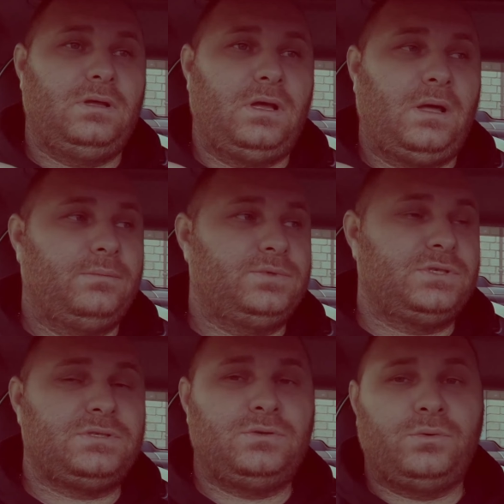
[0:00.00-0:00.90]
I'm
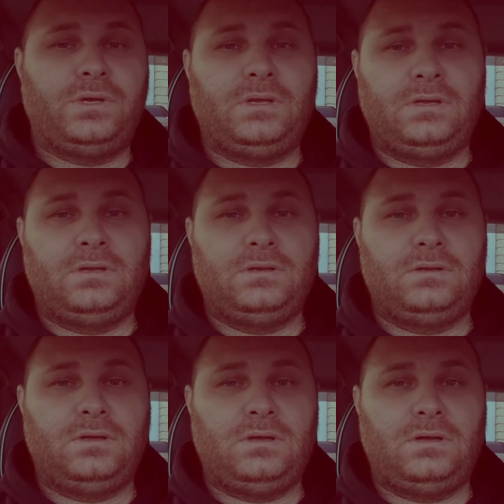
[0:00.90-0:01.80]
just doing
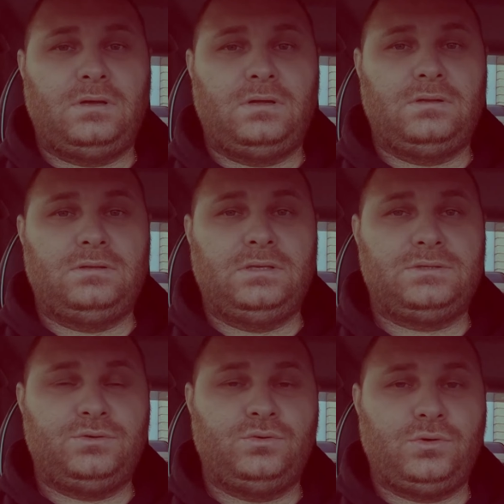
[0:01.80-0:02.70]
uh,
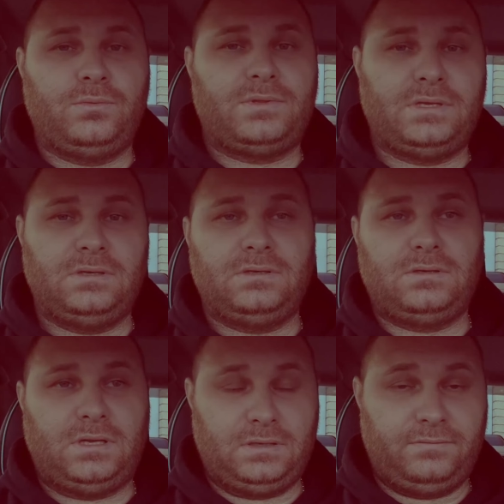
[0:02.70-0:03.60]
this YouTube thing,
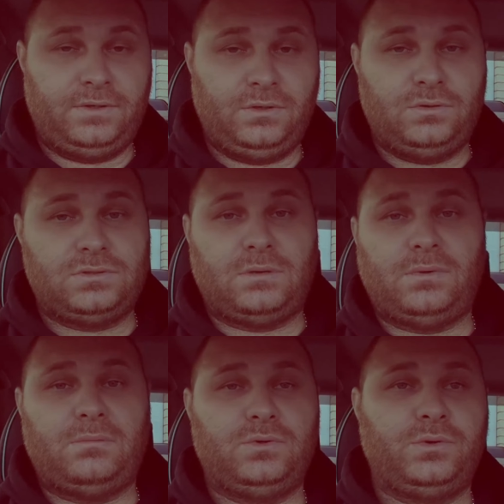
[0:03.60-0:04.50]
like the videos. I'm,
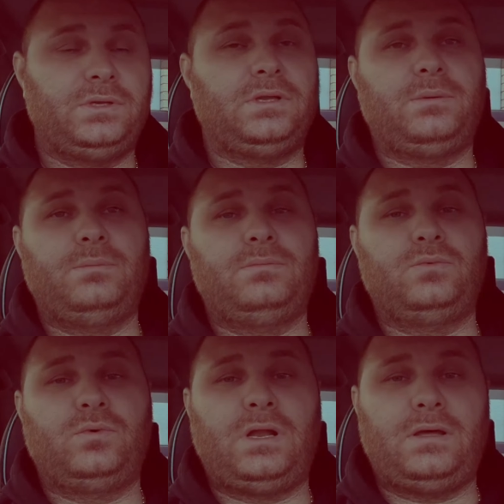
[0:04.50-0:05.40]
I'm doing them
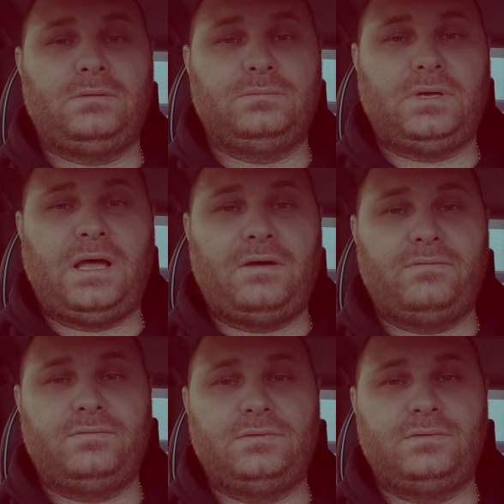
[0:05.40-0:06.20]
when I have